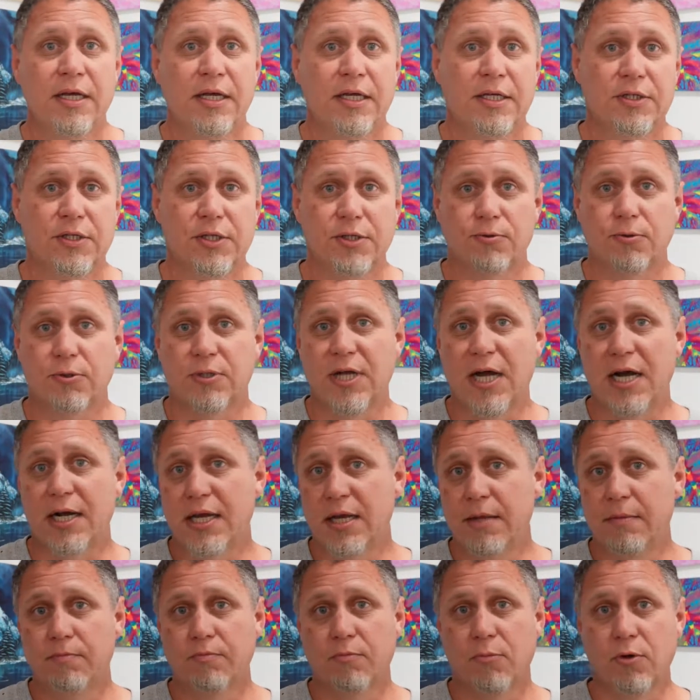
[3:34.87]
Since we're
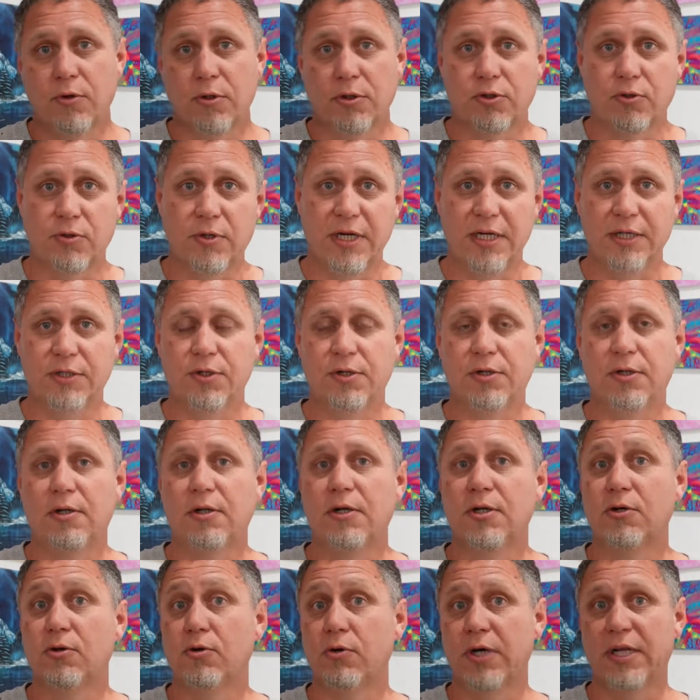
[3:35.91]
talking more traditional
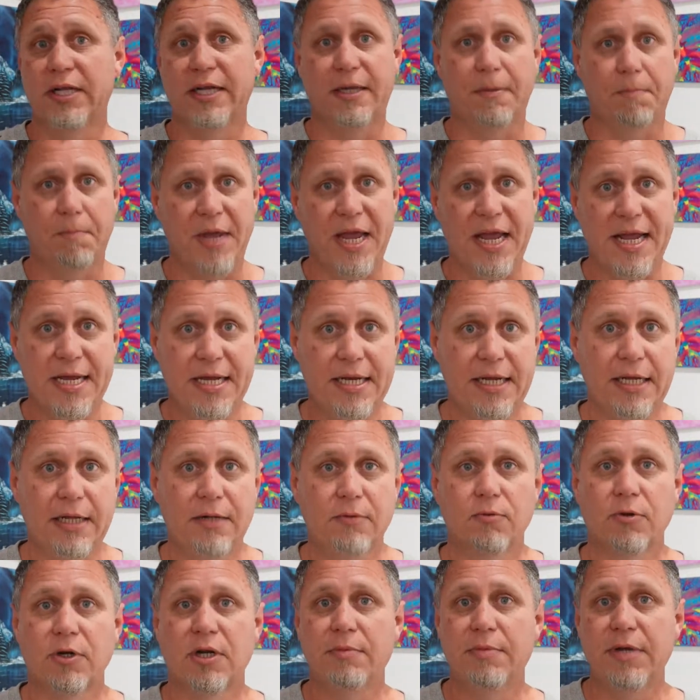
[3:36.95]
acrylic painting,
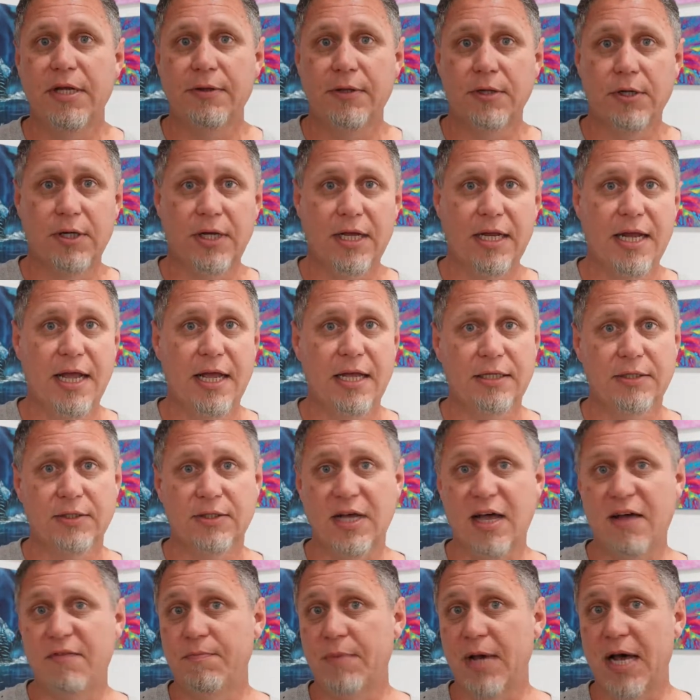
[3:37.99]
we're going to be looking at
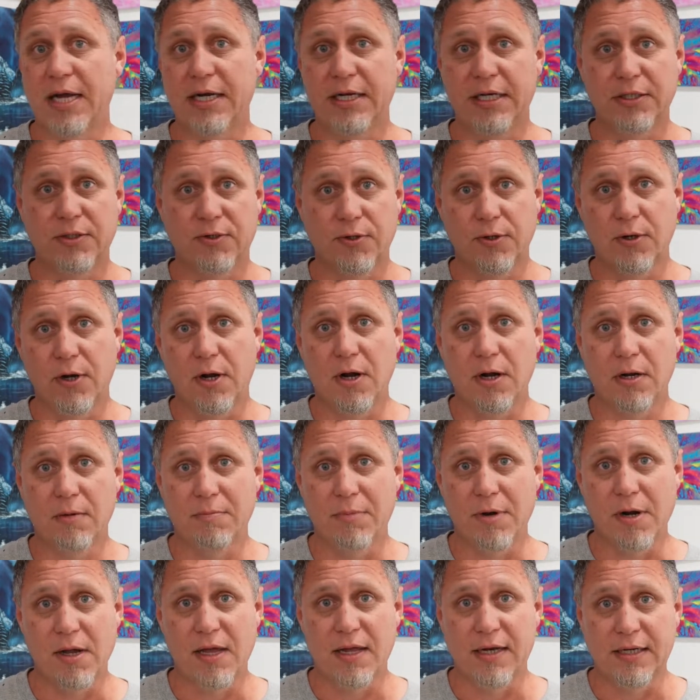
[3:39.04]
soft bodies or hard
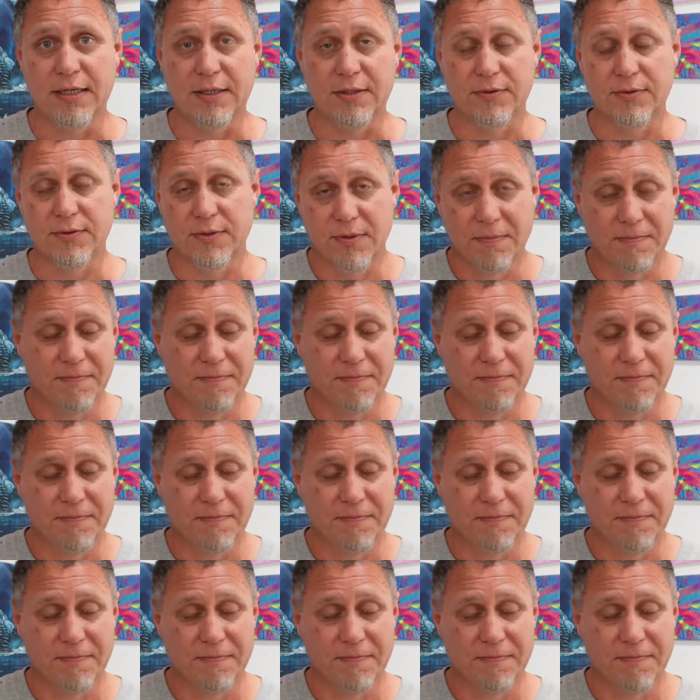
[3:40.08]
bodies.